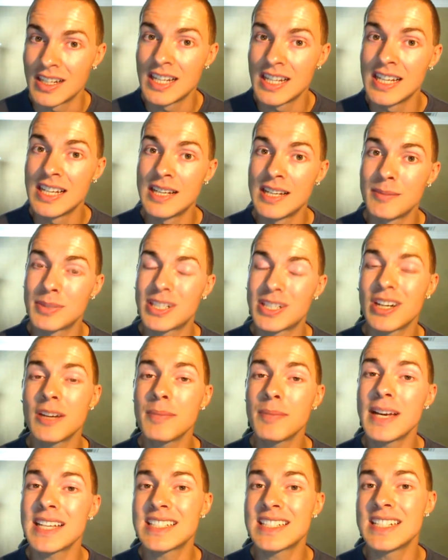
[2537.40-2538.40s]
Baton
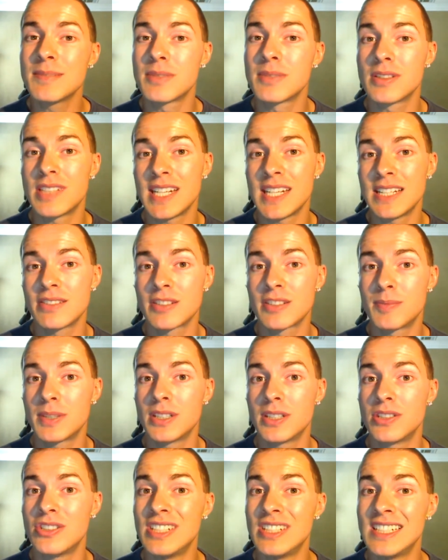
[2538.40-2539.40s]
pass teams are dangerous
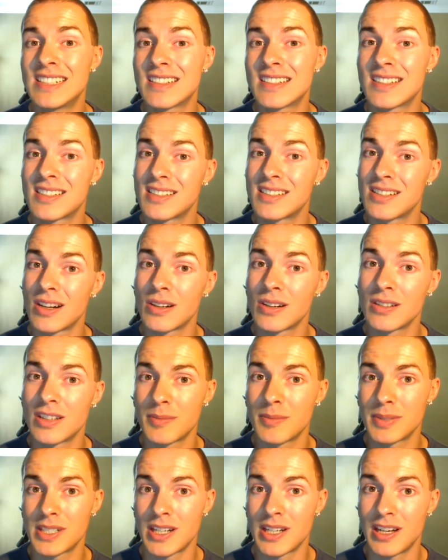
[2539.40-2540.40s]
because you need to start the
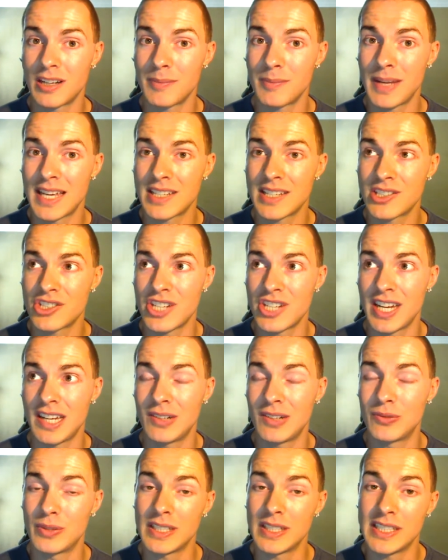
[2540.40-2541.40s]
baton pass chain
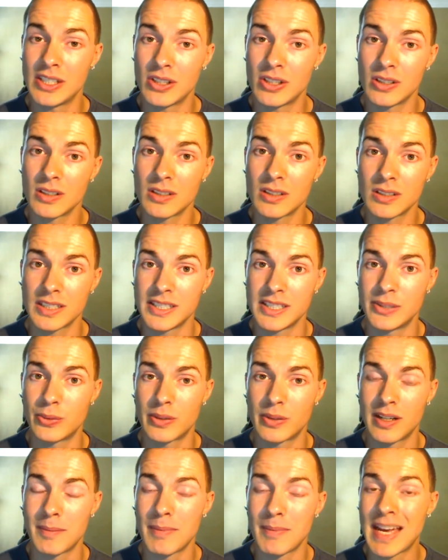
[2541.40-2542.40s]
really early in order
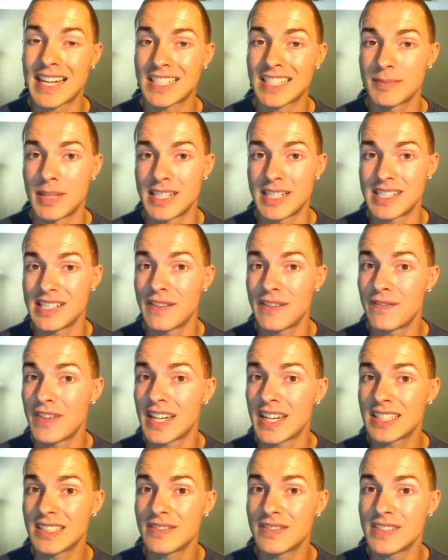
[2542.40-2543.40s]
to maximize the
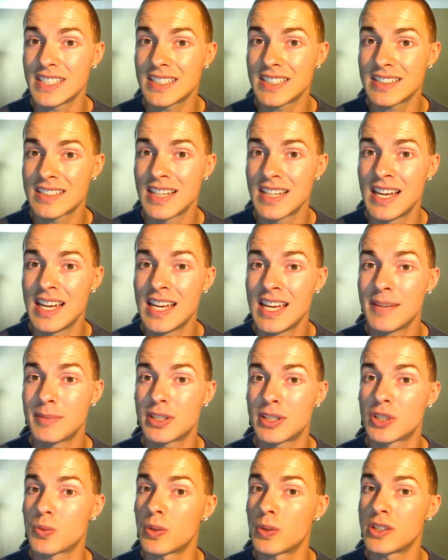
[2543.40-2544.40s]
effectiveness,
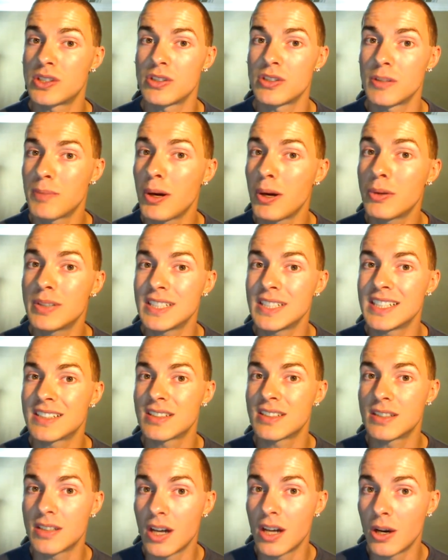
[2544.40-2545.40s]
because once your opponent gets
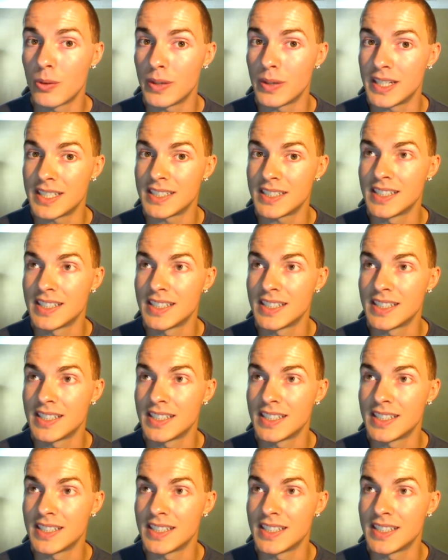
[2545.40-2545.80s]
going,